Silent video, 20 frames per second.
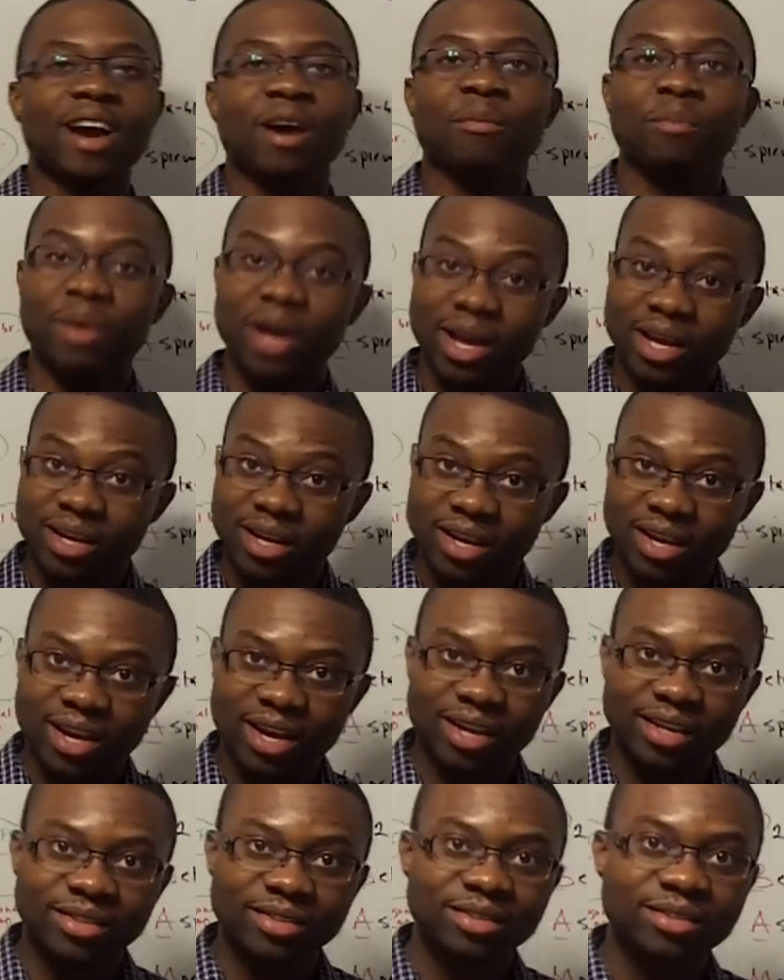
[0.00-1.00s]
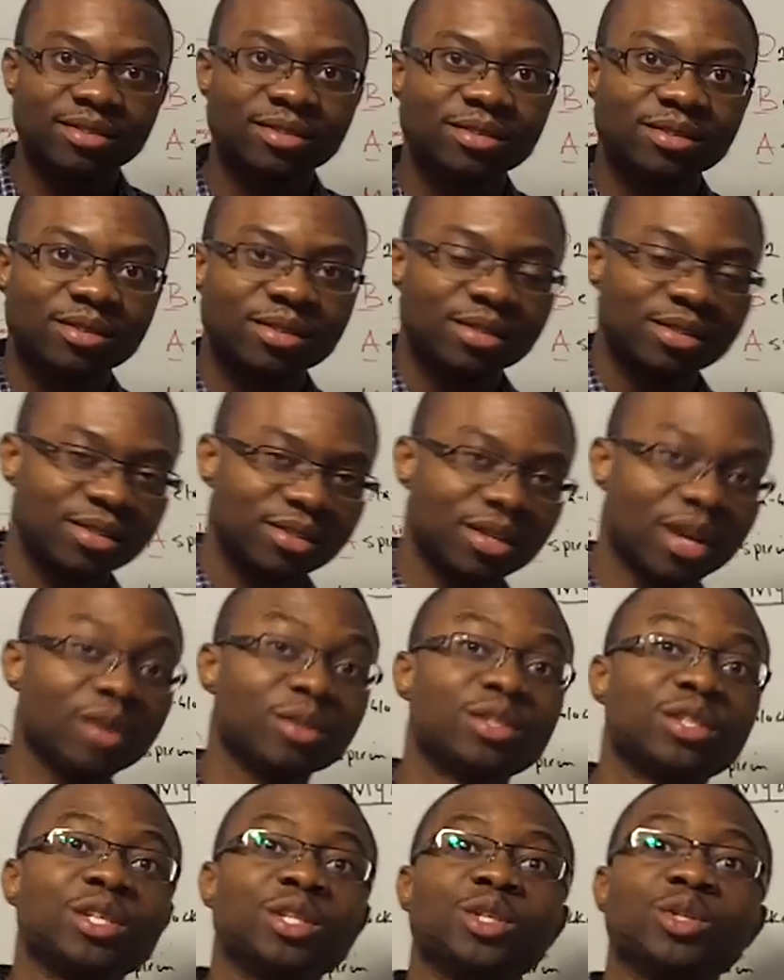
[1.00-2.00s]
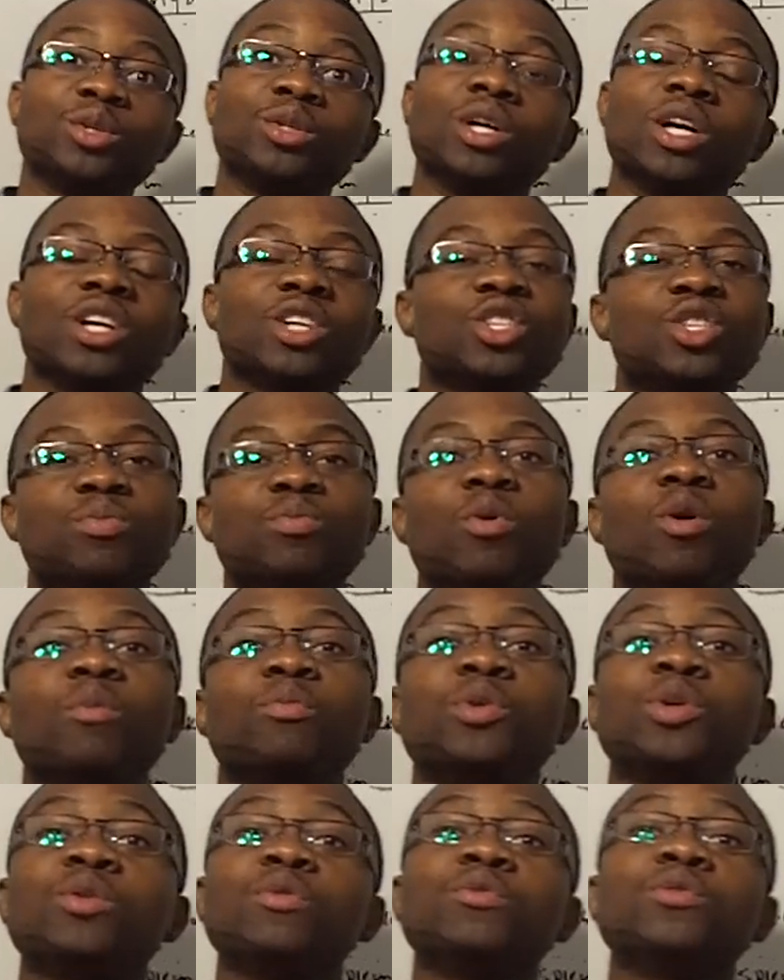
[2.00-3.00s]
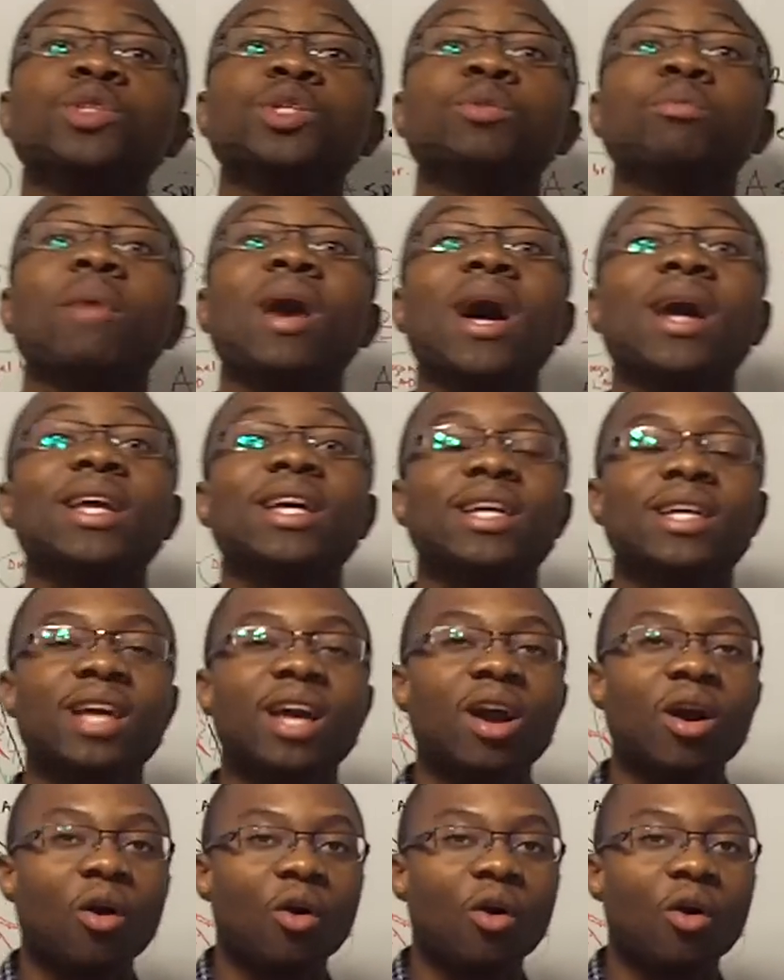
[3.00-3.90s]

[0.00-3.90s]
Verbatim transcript: I'm back again Trying to teach you a small beautiful mnemonic